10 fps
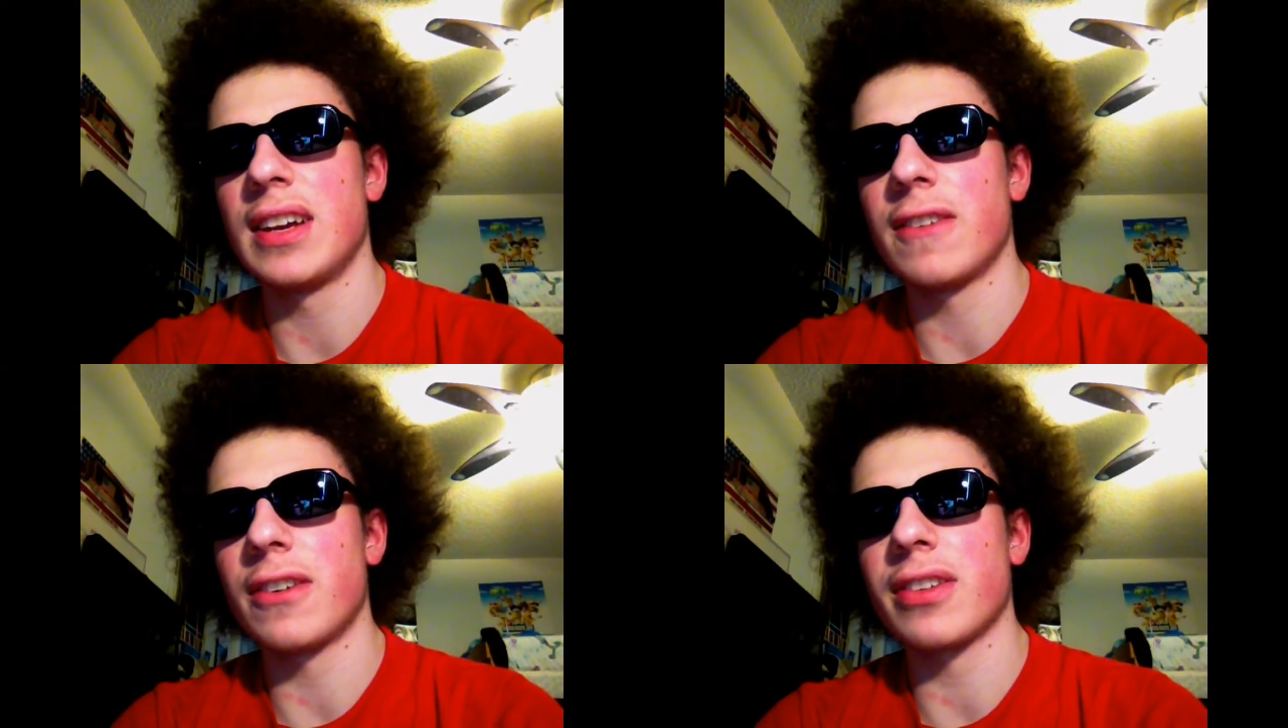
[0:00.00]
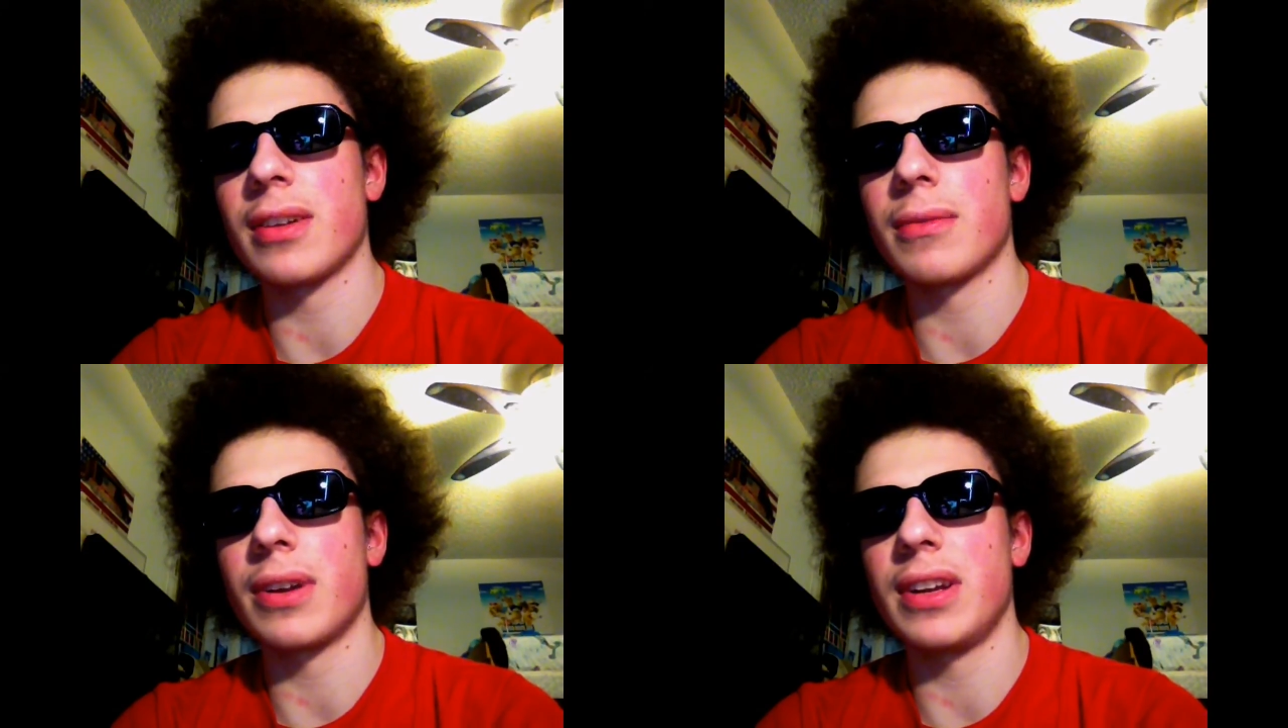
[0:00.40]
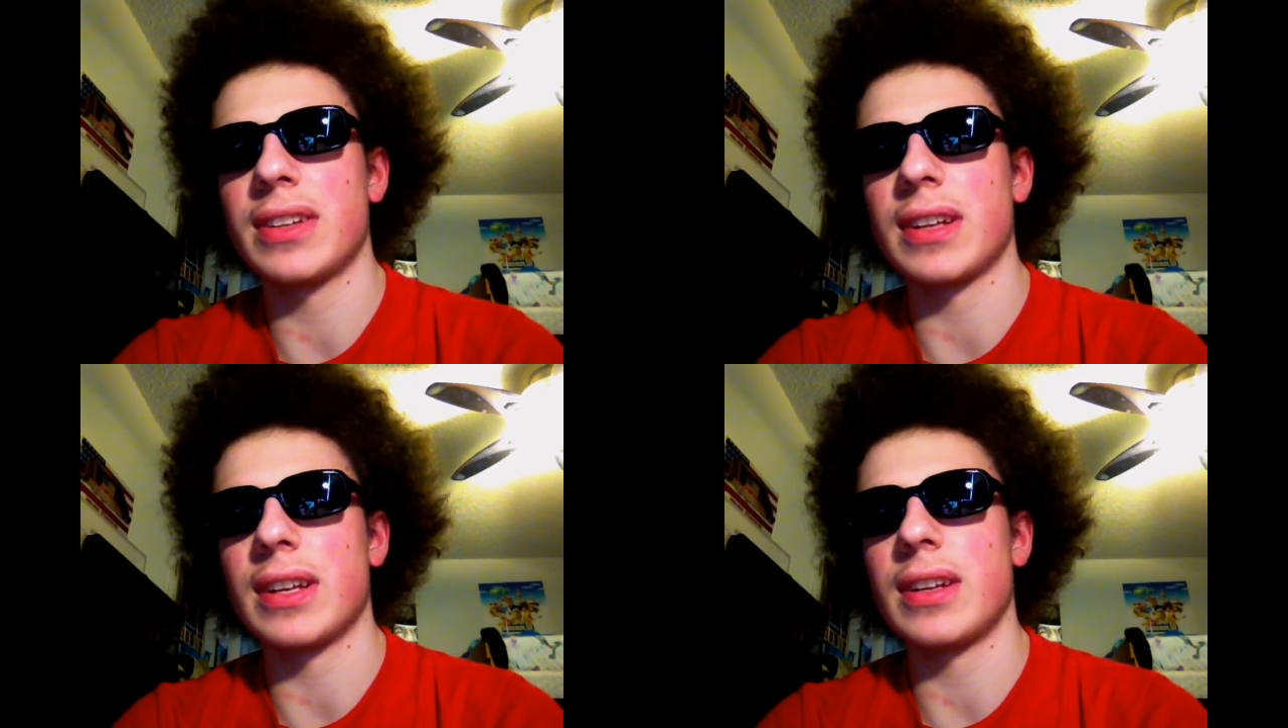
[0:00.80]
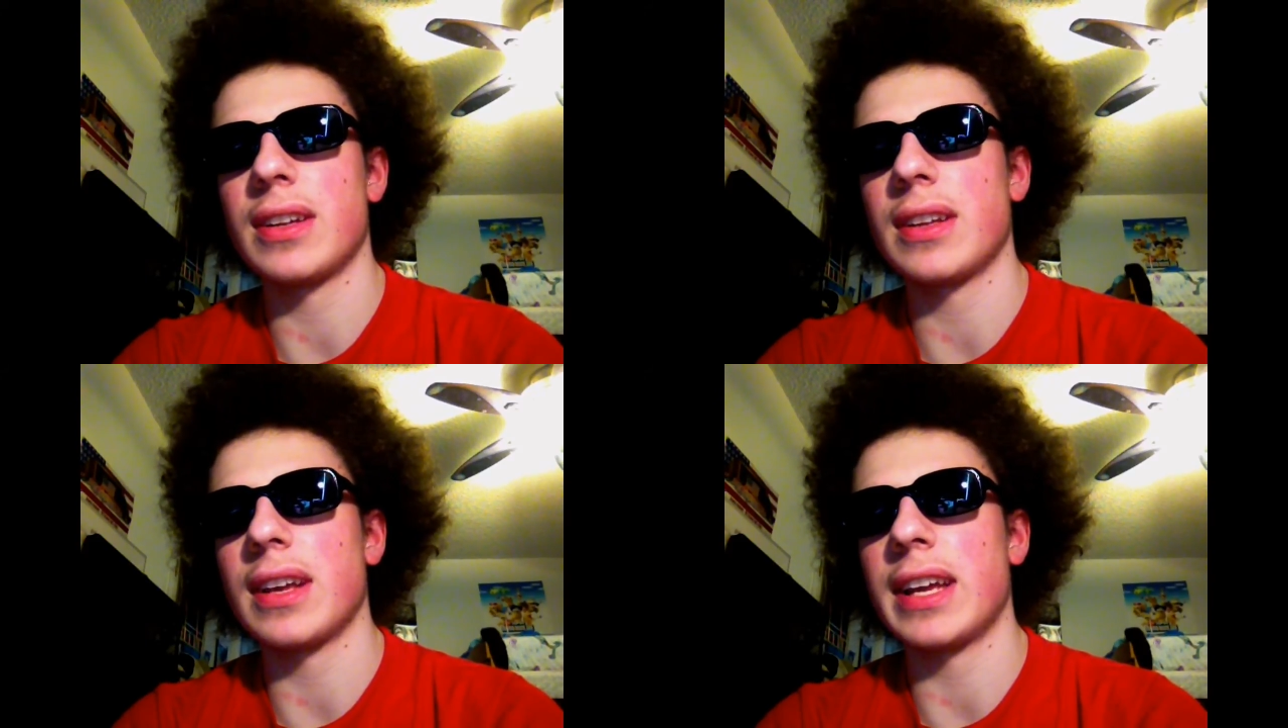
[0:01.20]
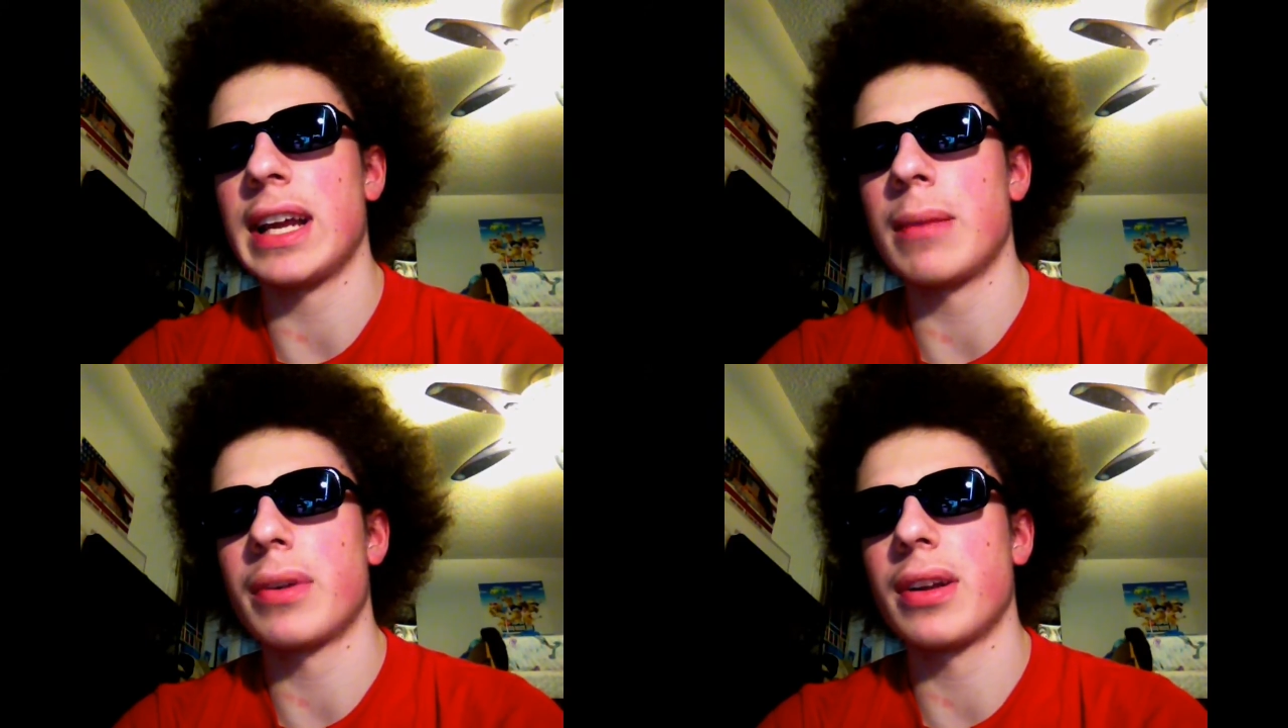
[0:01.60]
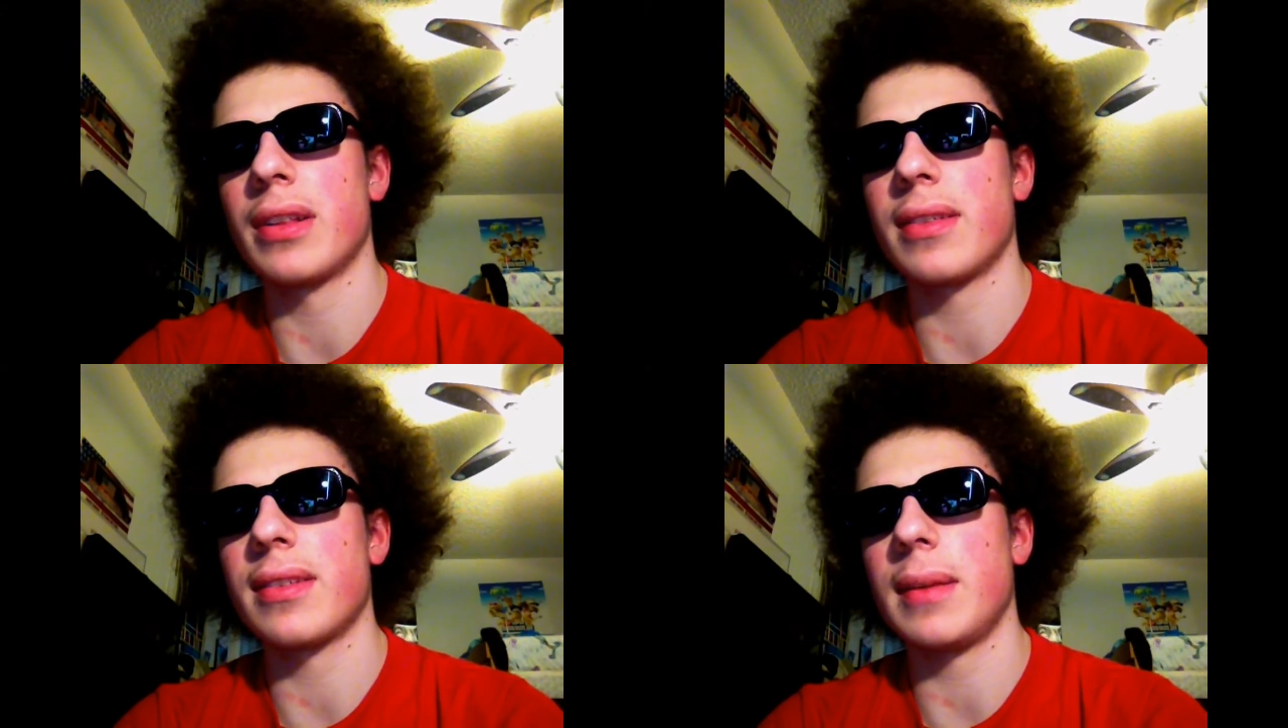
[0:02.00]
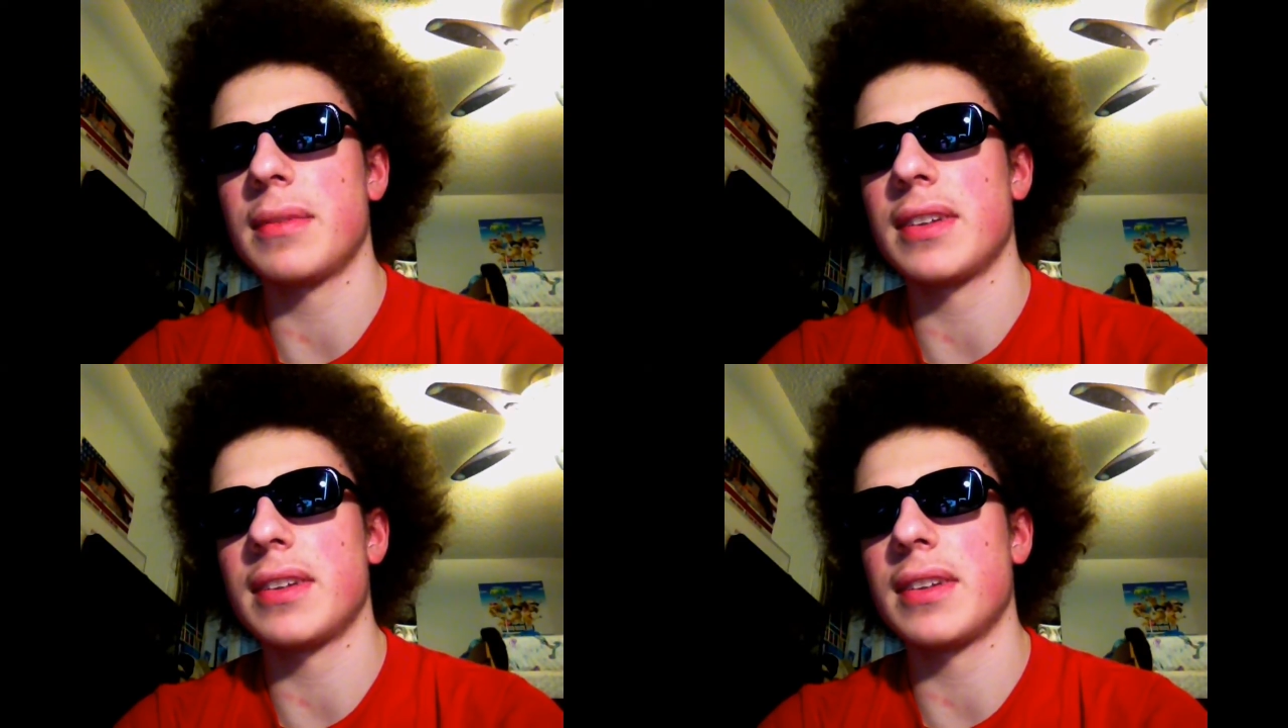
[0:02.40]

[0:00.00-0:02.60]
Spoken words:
for some reason, the camera seems